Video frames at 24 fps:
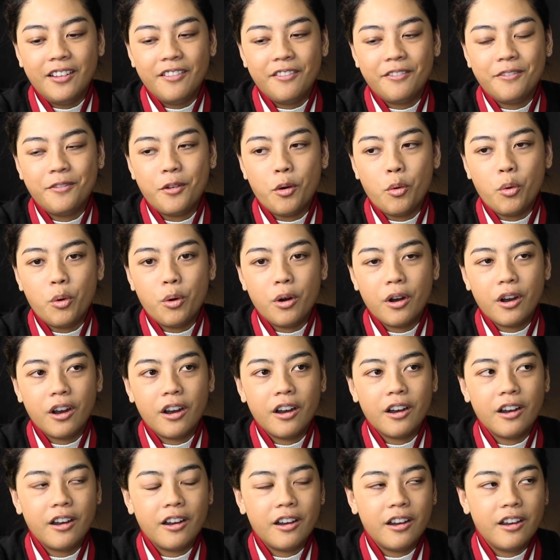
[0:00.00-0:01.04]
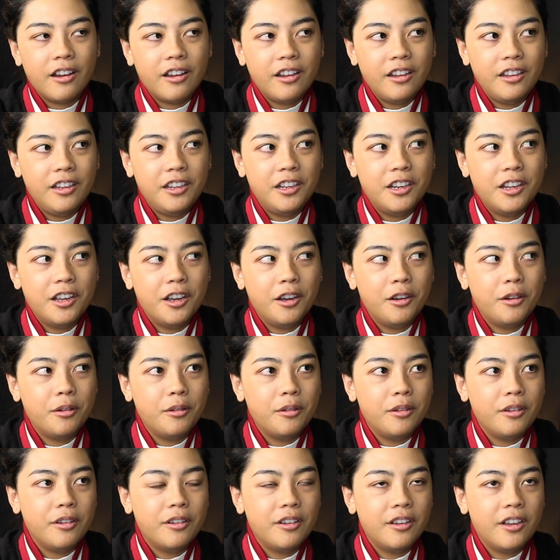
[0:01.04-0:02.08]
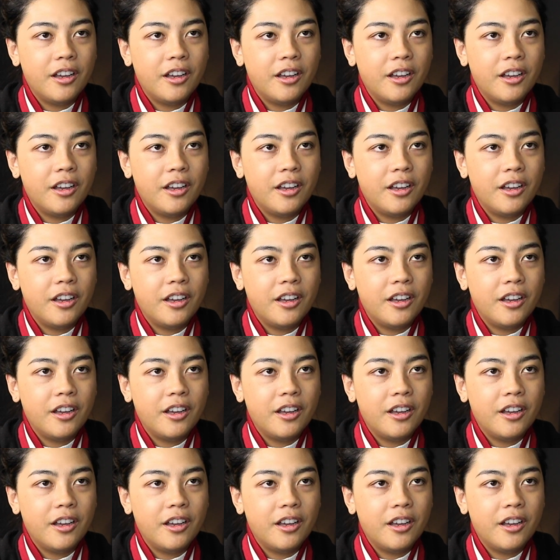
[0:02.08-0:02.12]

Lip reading: for, you know,